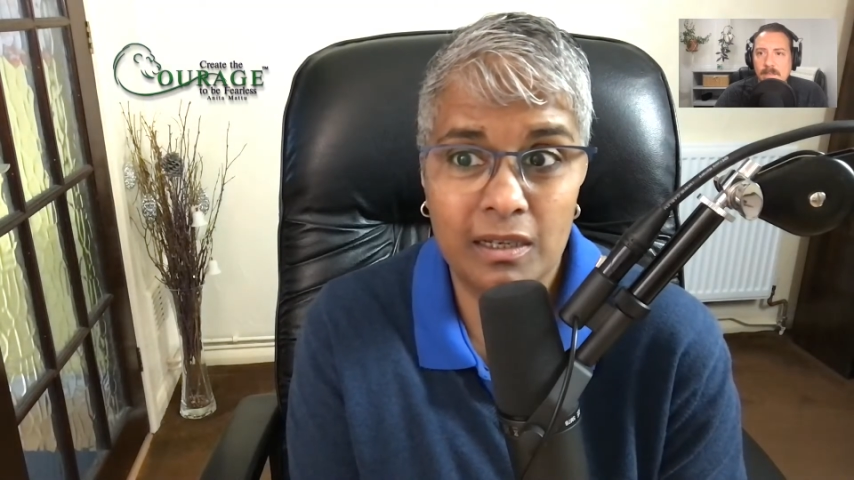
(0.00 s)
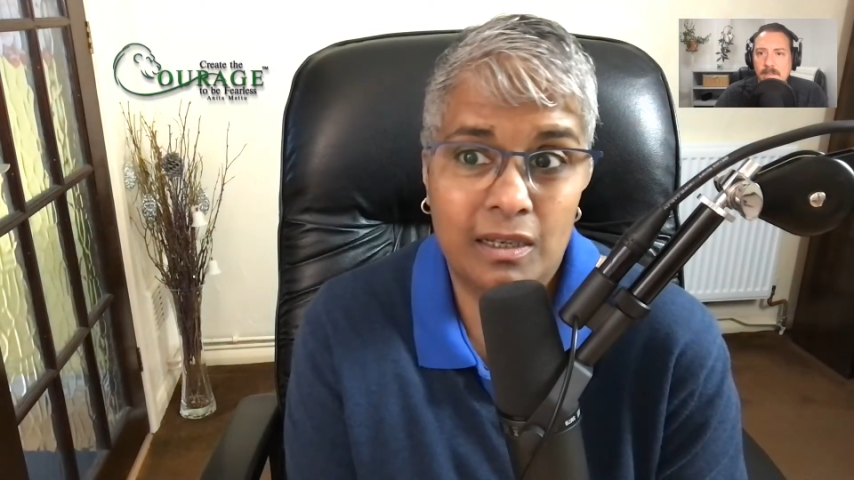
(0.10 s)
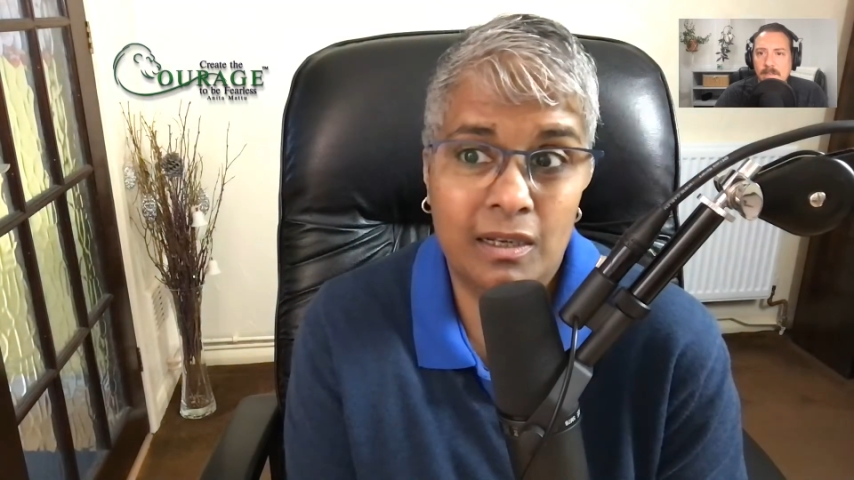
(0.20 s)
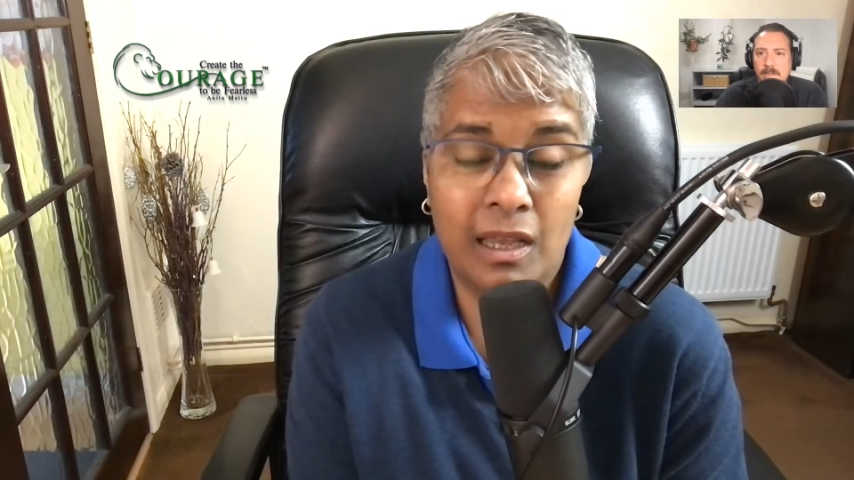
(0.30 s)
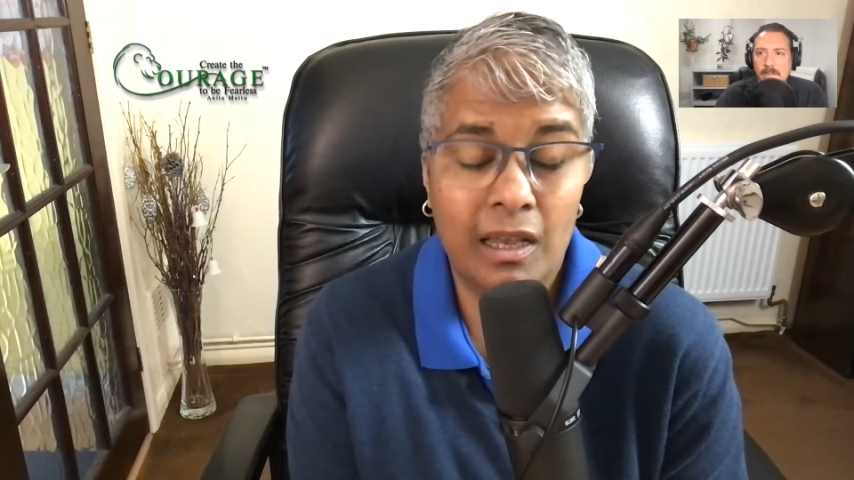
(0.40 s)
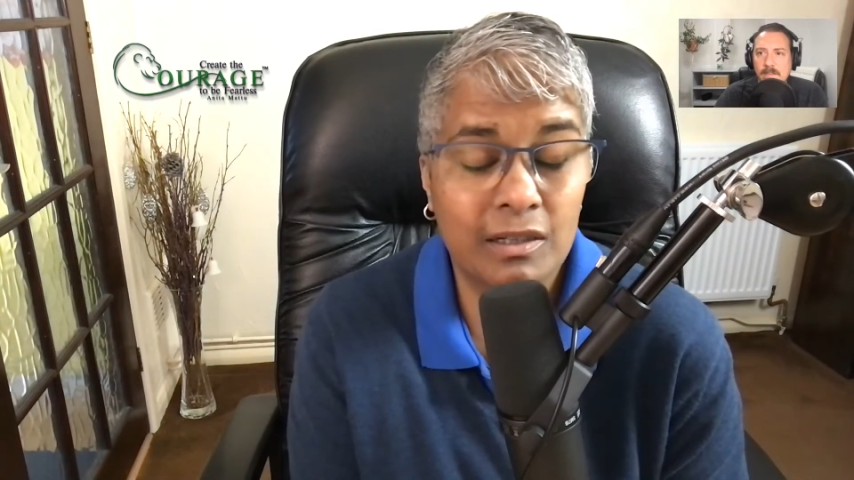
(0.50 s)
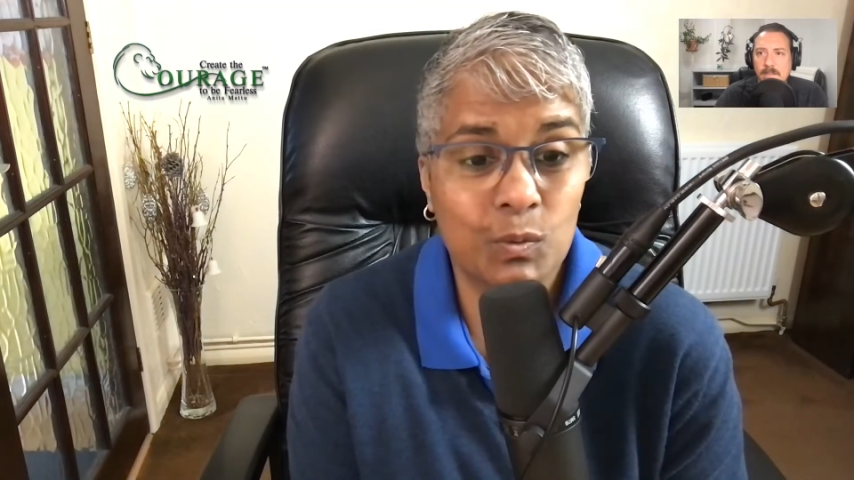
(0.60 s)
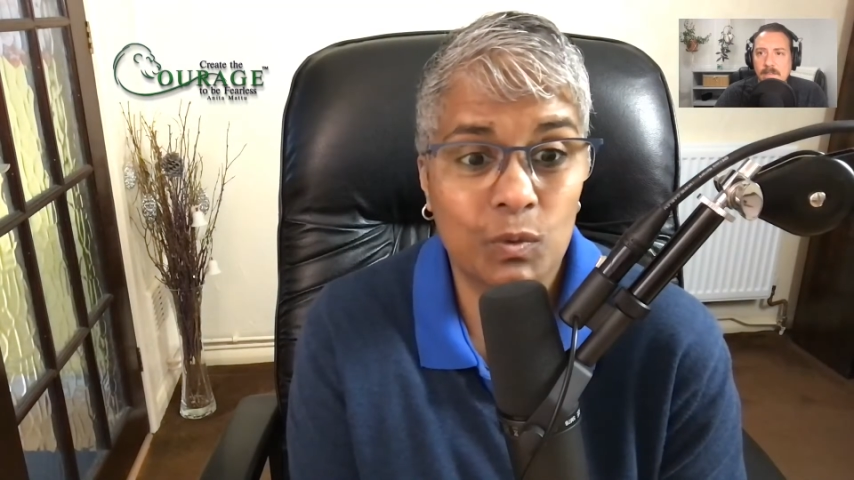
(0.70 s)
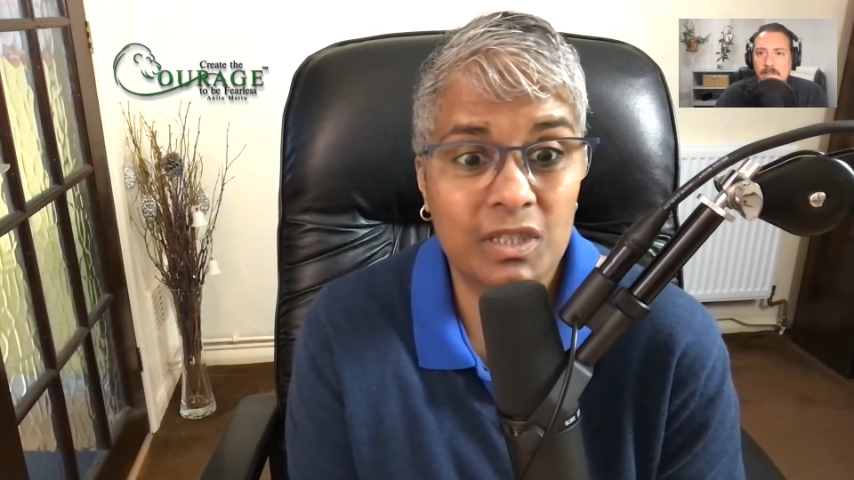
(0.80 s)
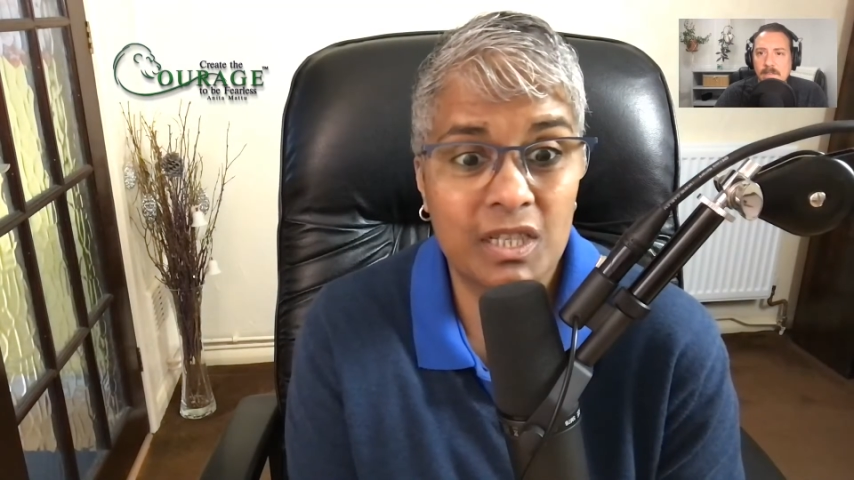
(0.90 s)
And how does
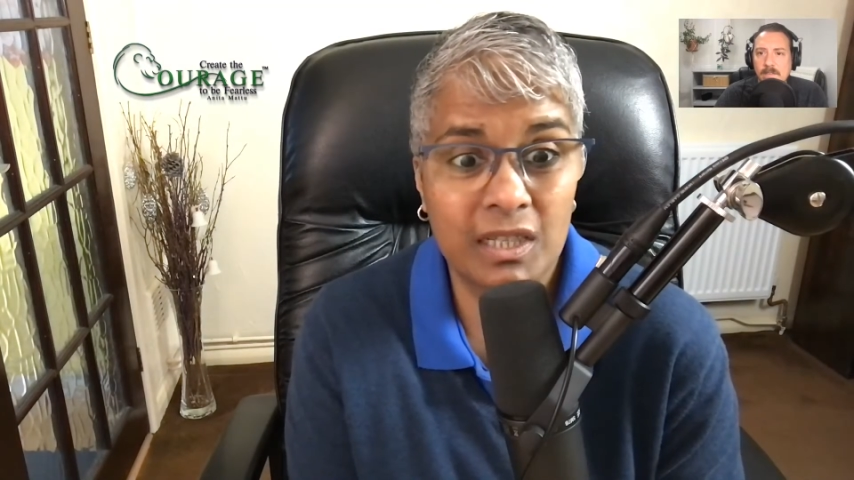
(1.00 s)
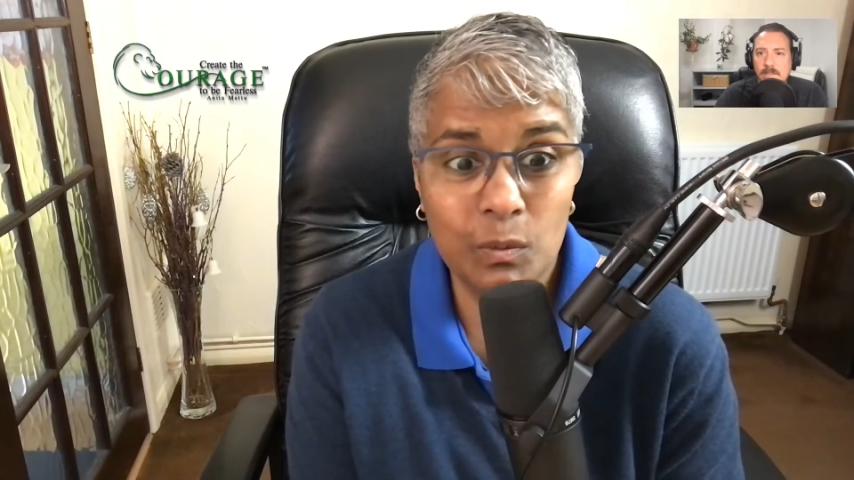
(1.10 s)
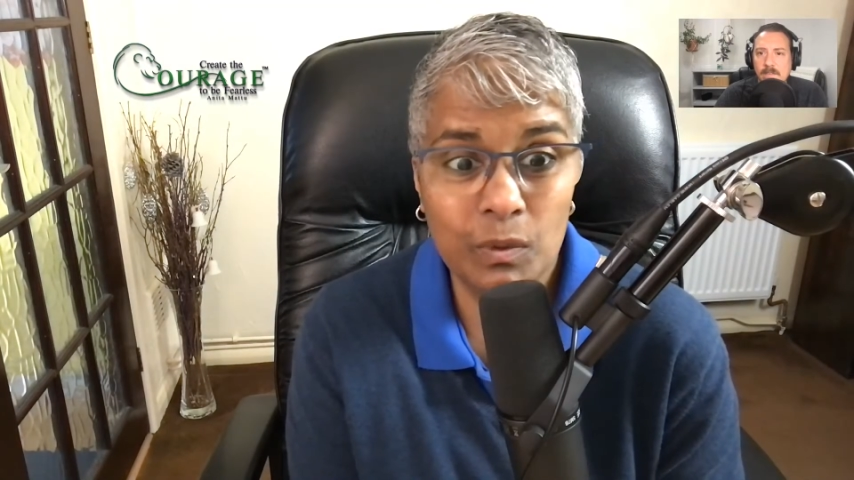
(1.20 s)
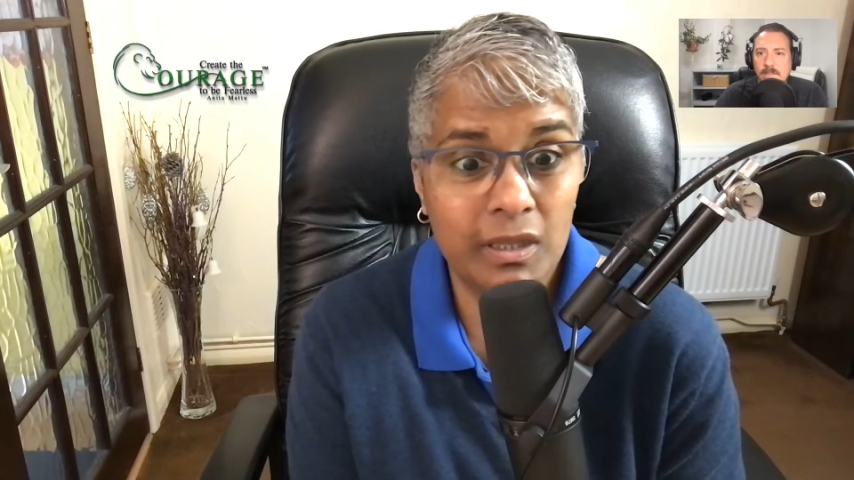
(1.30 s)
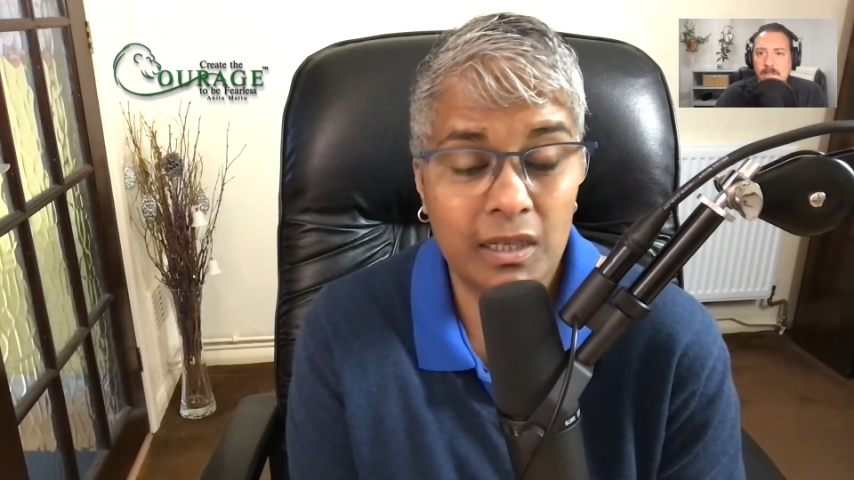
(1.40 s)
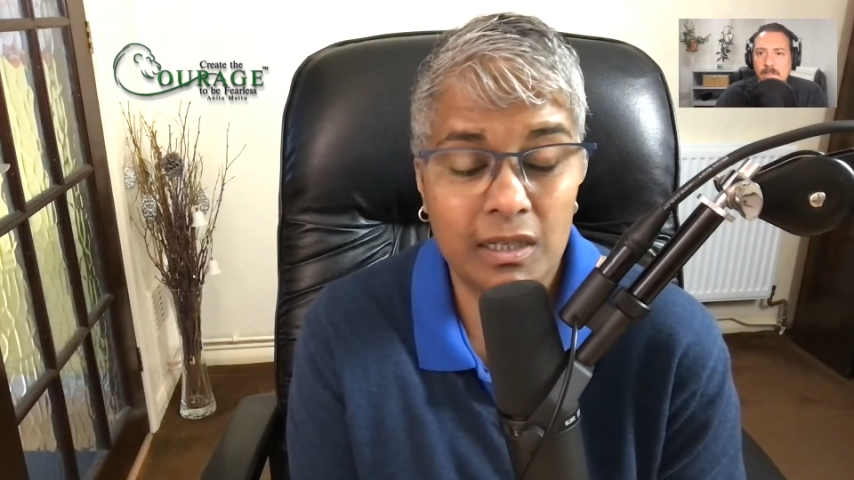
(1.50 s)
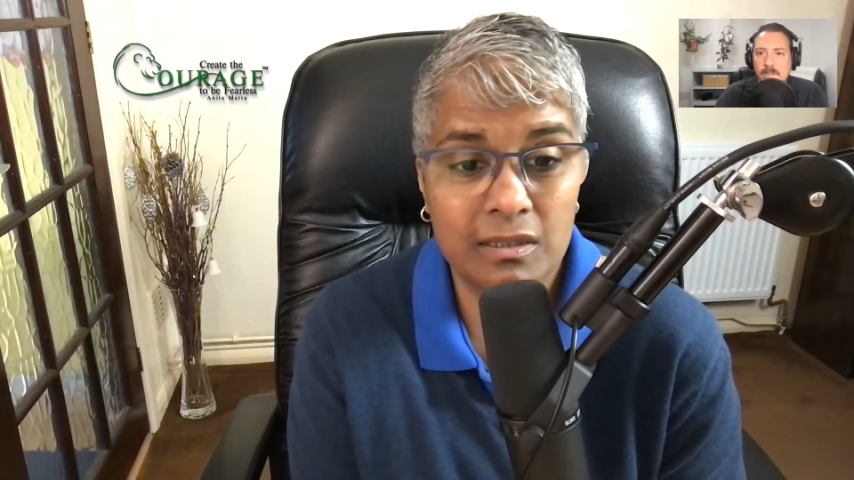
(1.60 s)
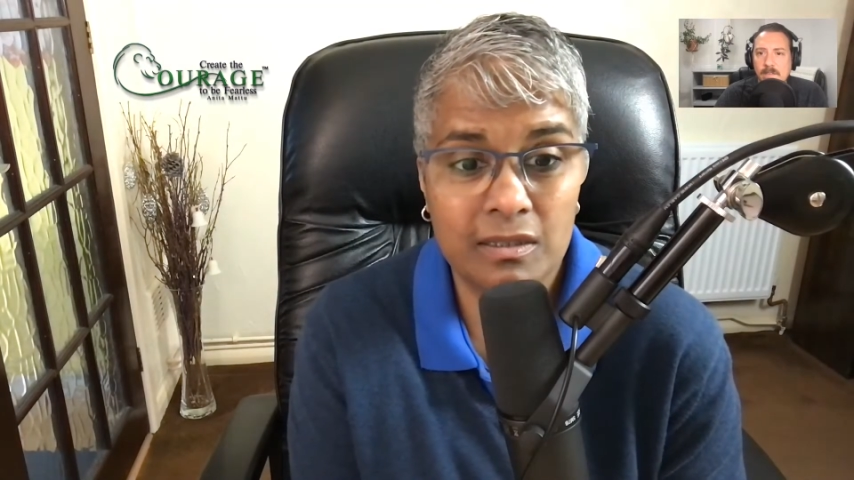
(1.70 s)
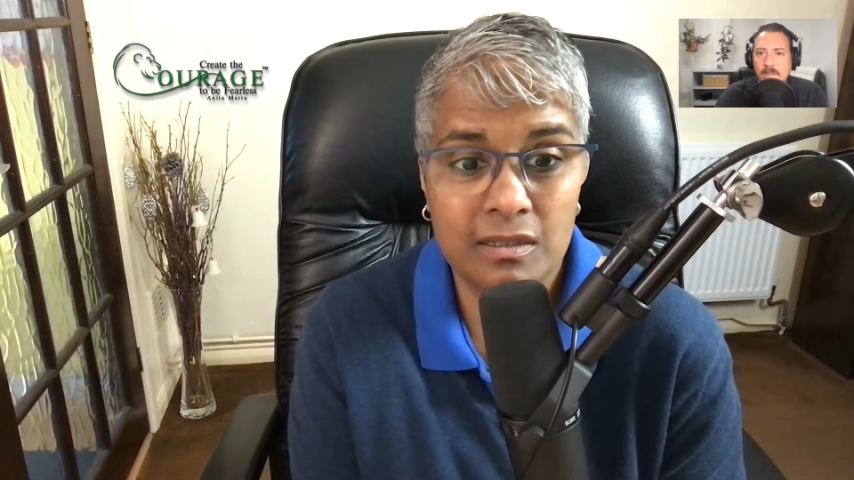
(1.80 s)
one deal with that?